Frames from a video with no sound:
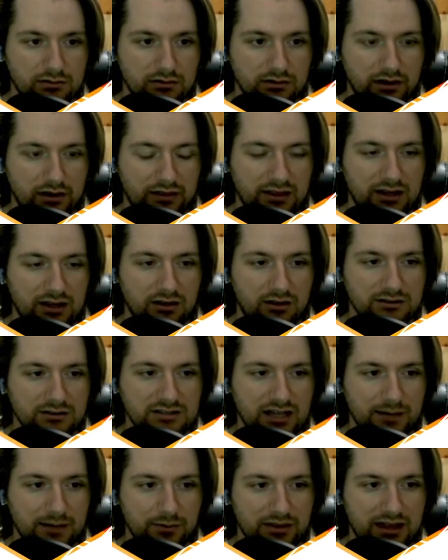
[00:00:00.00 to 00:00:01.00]
And then on
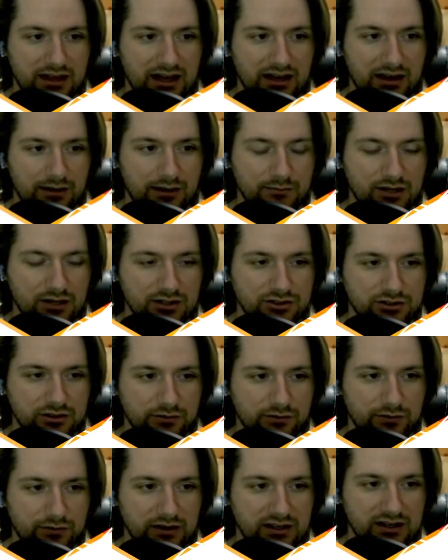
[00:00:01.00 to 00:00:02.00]
top of that, I'm not sure
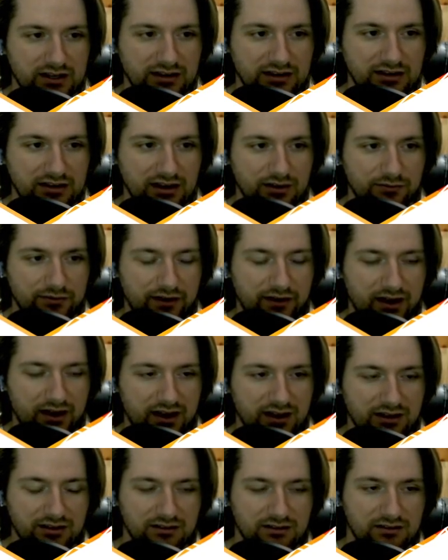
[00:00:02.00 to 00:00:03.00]
if it can
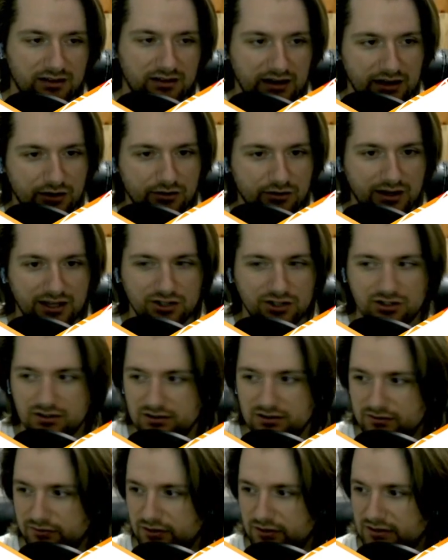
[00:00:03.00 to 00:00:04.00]
identify
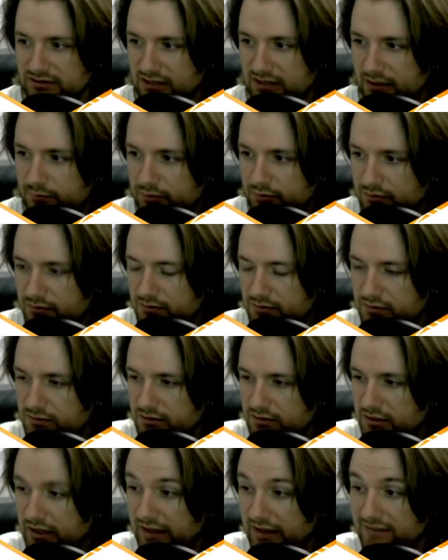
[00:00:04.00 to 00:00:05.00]
iterations, for example.
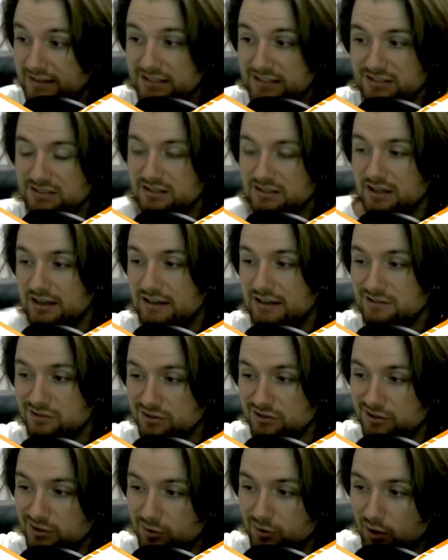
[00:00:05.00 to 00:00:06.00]
Unless, is
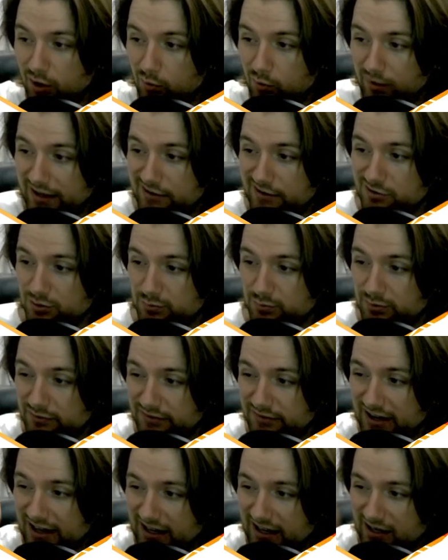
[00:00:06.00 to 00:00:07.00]
there a way to
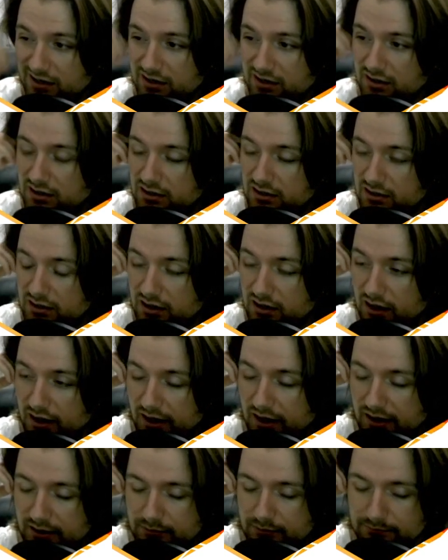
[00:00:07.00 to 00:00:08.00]
provide
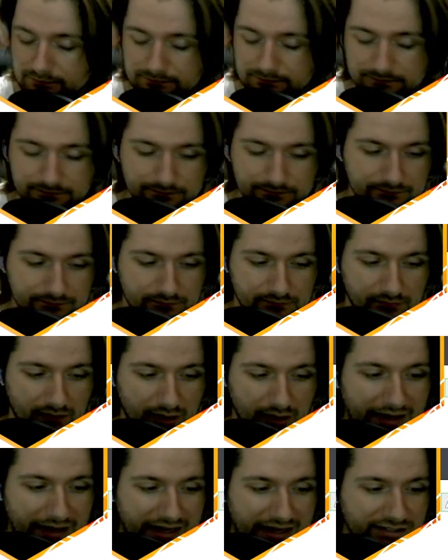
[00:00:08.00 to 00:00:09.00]
a
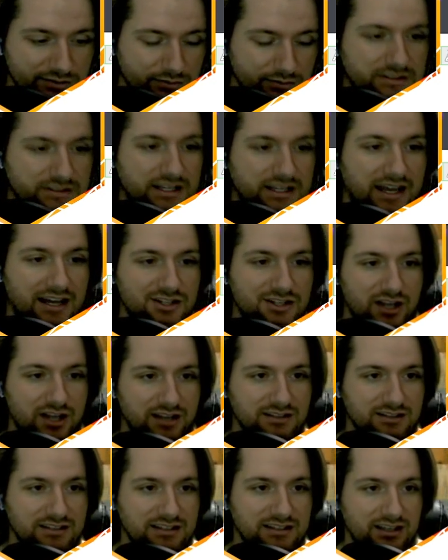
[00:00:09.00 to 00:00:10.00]
password to hash
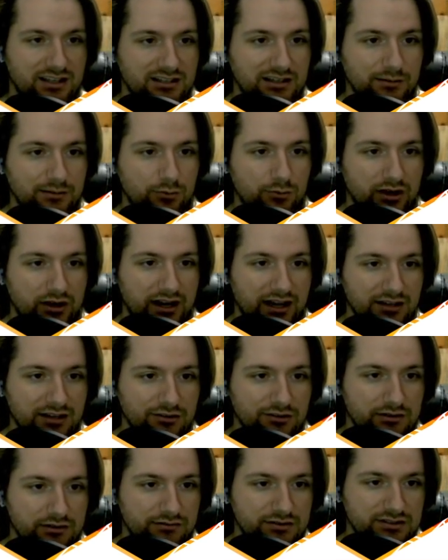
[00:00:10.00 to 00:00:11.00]
ID and get more
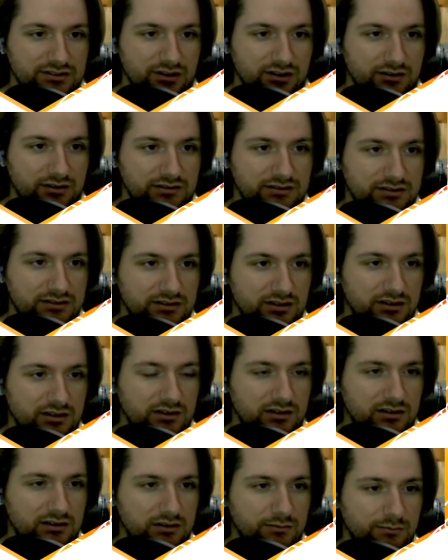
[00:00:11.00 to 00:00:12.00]
accurate results?
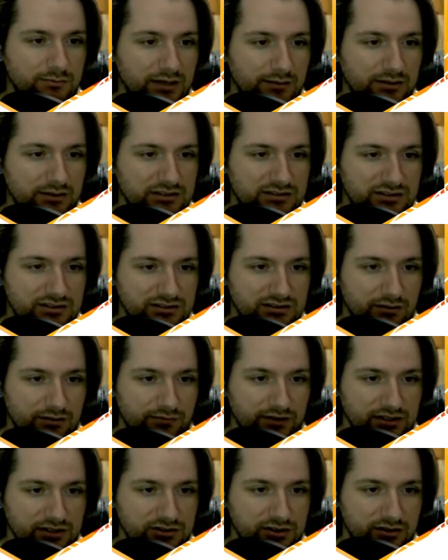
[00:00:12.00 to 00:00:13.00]
Maybe it's just a
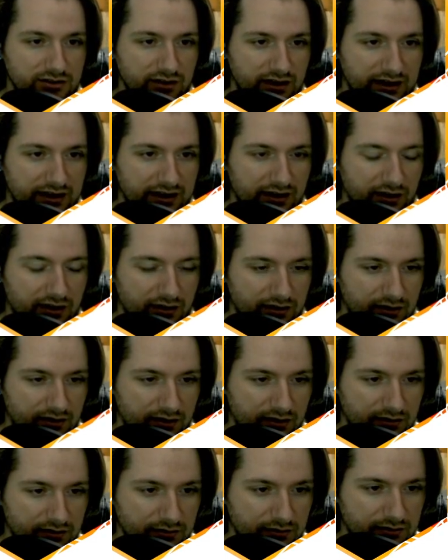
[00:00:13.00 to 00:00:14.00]
feature that I
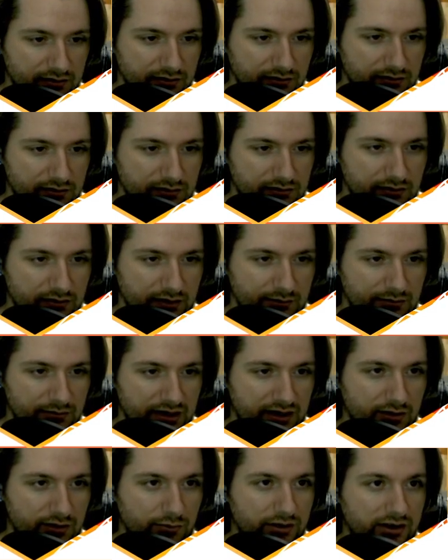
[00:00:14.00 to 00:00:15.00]
am
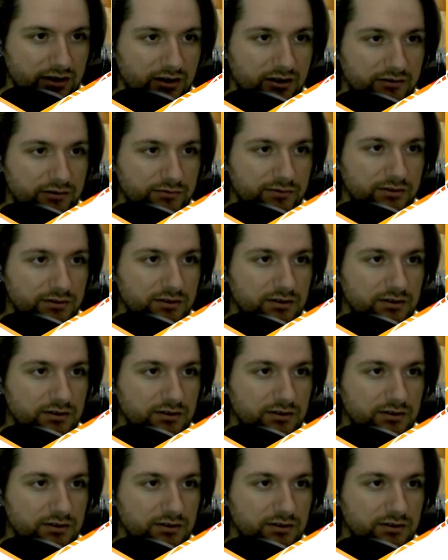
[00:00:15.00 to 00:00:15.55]
not aware of.